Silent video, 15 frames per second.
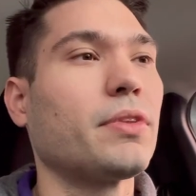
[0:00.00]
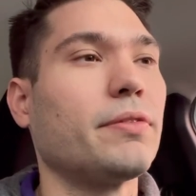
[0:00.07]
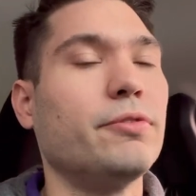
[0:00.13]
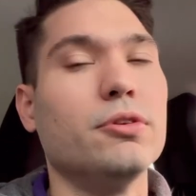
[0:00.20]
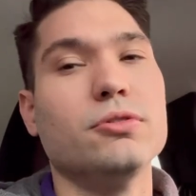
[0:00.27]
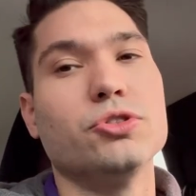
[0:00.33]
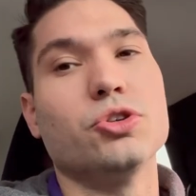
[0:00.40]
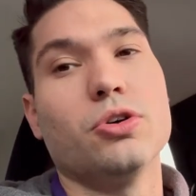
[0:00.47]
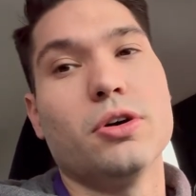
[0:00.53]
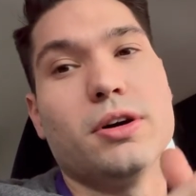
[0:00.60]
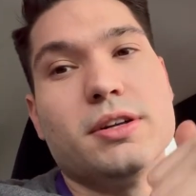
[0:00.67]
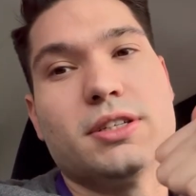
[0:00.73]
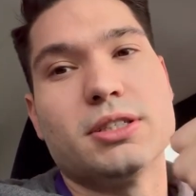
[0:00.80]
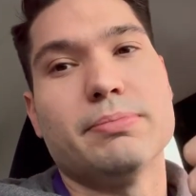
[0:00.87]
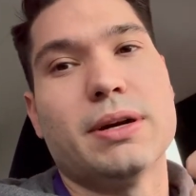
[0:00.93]
If you
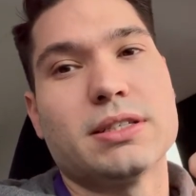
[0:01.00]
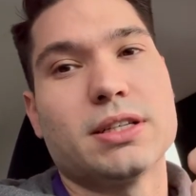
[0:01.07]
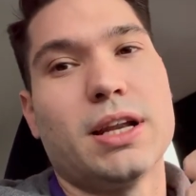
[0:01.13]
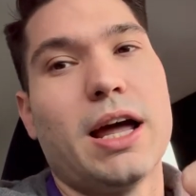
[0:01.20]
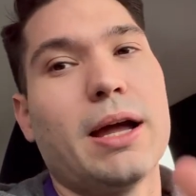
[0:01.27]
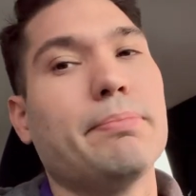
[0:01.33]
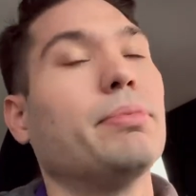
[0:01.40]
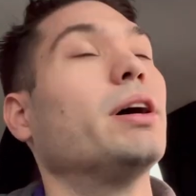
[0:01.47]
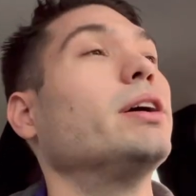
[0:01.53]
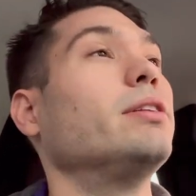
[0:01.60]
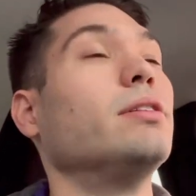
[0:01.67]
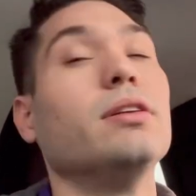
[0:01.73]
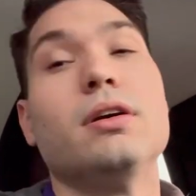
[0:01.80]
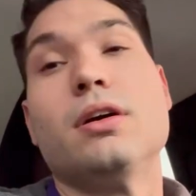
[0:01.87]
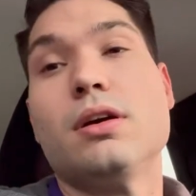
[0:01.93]
enjoyed, smash the like
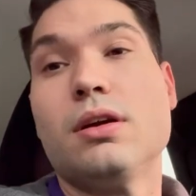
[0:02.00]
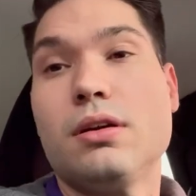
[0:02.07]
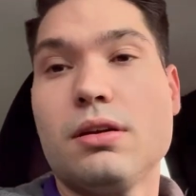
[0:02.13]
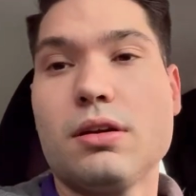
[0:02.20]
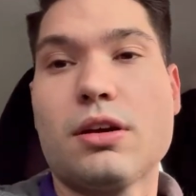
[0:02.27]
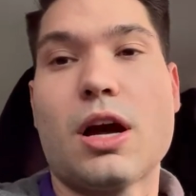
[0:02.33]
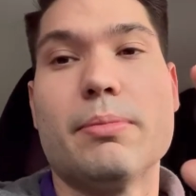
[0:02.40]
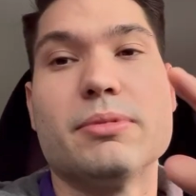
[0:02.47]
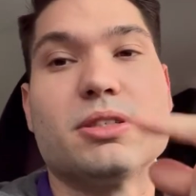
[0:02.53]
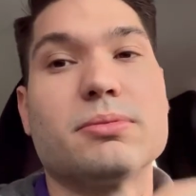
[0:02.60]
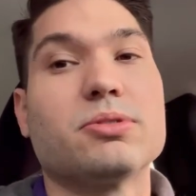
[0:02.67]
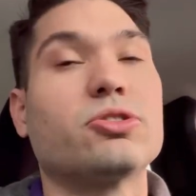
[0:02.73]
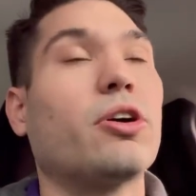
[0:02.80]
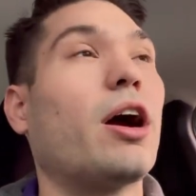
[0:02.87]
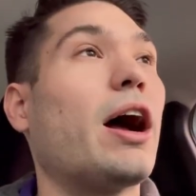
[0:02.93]
button, comment,
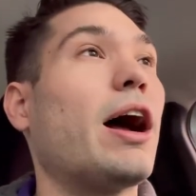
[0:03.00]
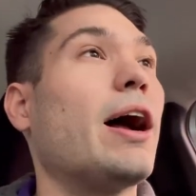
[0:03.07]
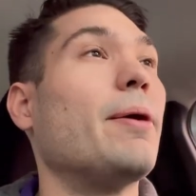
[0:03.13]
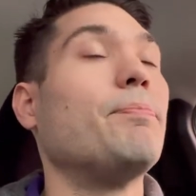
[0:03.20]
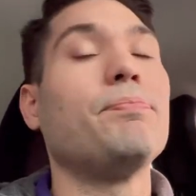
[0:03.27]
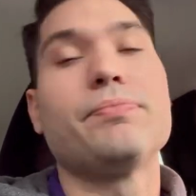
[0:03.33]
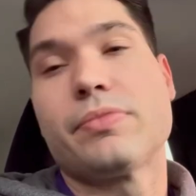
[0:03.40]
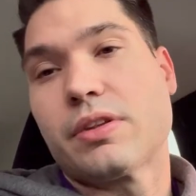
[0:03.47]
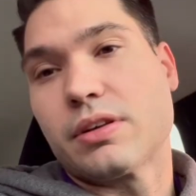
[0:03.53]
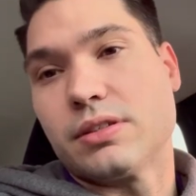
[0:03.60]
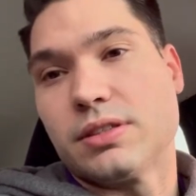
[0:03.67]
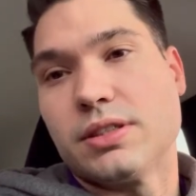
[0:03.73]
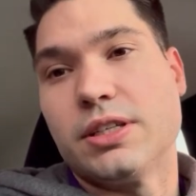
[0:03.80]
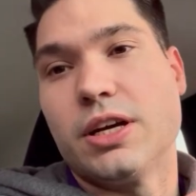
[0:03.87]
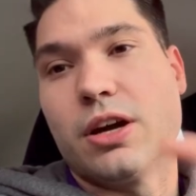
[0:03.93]
subscribe.
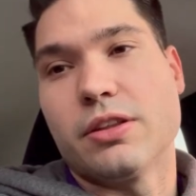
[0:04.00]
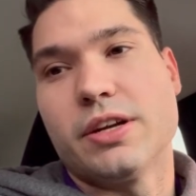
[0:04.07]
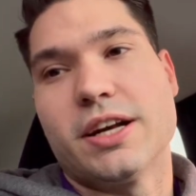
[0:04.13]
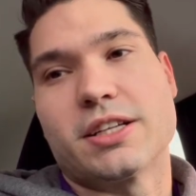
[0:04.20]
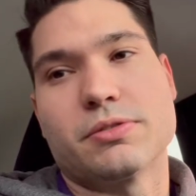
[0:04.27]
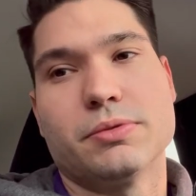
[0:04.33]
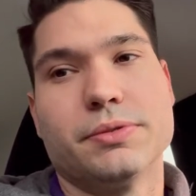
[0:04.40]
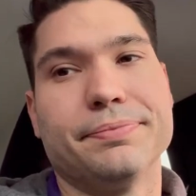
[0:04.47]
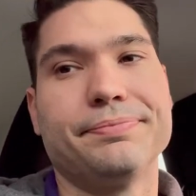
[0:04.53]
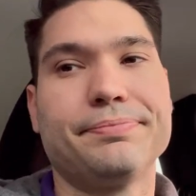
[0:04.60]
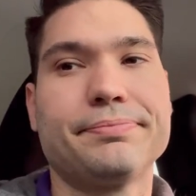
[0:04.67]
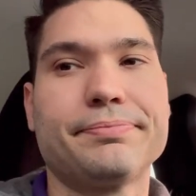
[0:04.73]
See you on the next one.